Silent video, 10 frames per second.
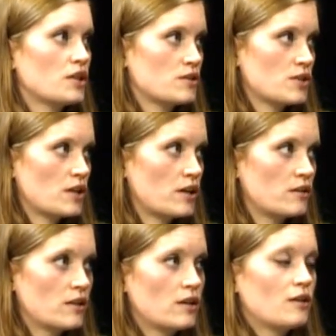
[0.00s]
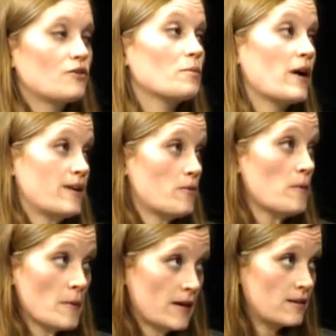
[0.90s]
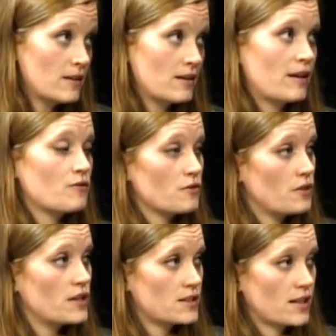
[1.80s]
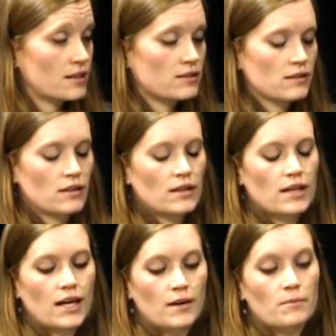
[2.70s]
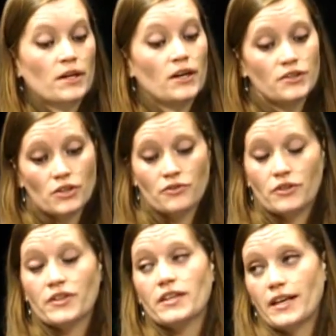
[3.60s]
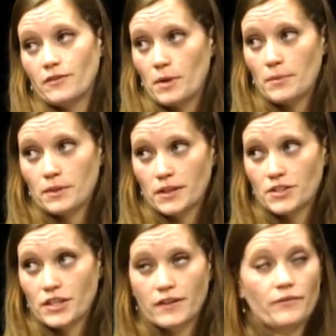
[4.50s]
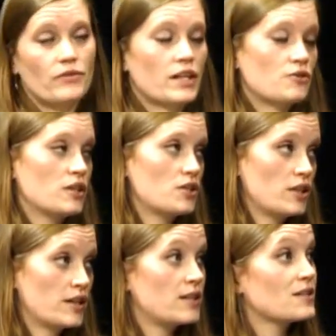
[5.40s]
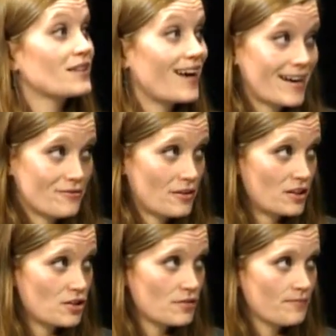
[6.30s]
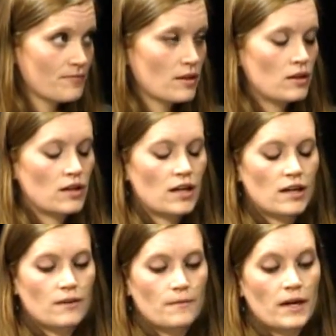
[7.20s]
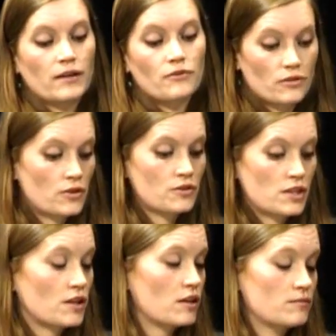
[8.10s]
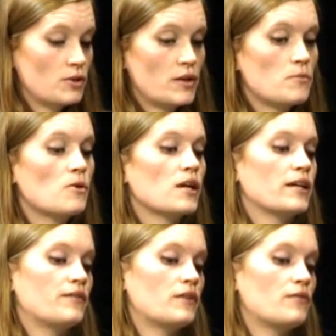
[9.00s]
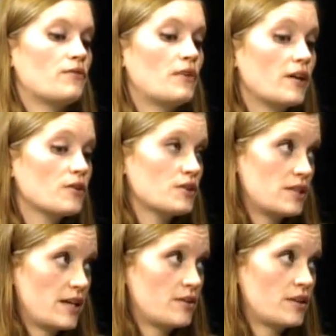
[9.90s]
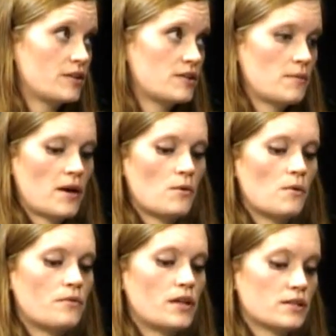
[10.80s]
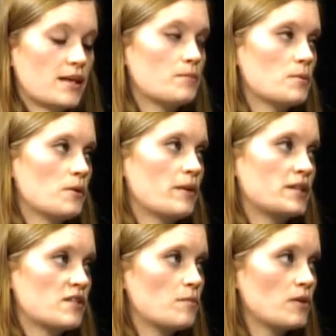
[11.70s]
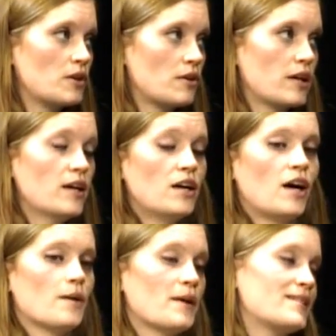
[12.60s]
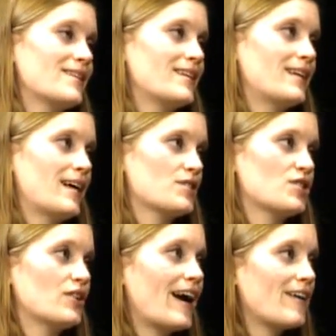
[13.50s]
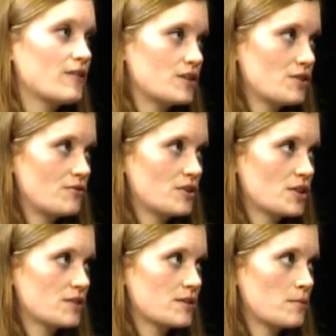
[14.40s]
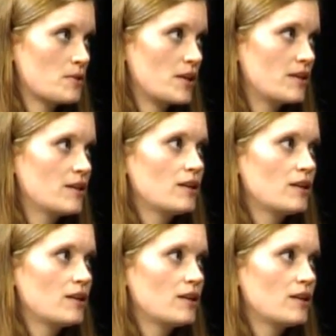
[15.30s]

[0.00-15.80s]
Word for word: concern for pregnant women and for fetuses, uh, but also for the native population that traditionally eats a lot of fish. Um, and for folks here who eat more. And the federal standards about the acceptable rates of mercury are based on a national average of fish consumption.